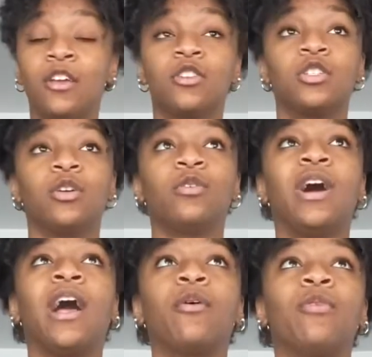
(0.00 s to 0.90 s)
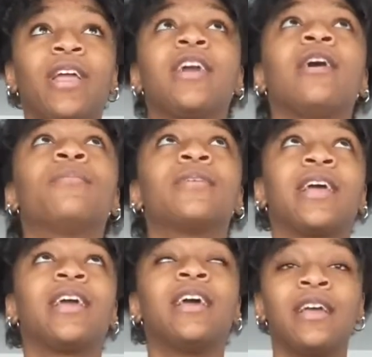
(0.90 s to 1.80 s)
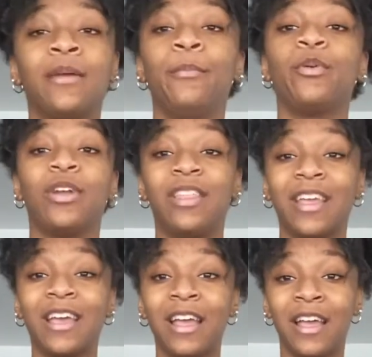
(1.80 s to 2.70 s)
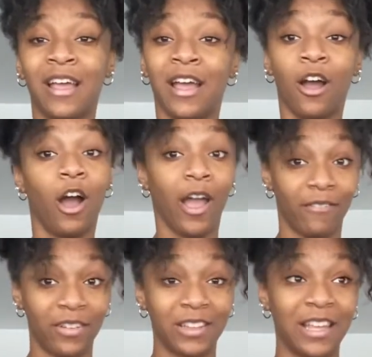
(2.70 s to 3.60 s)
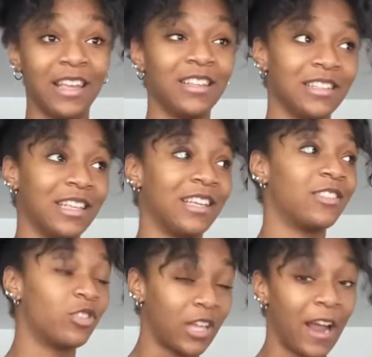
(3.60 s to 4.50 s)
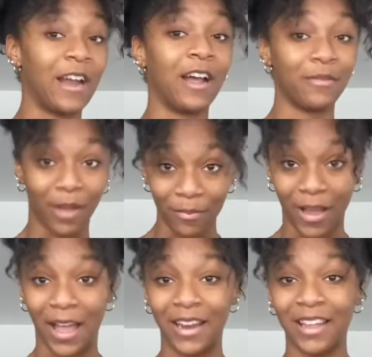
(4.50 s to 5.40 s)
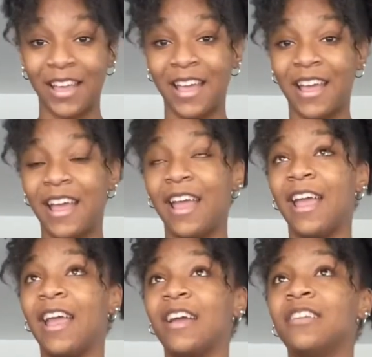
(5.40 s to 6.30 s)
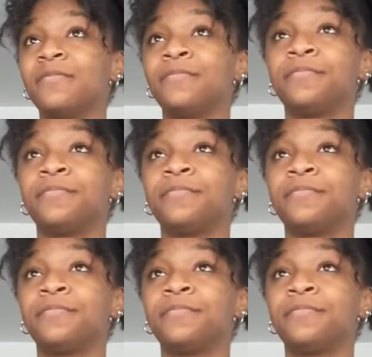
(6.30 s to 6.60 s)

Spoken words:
So I wake up like breathing heavily, like scared out of my mind, and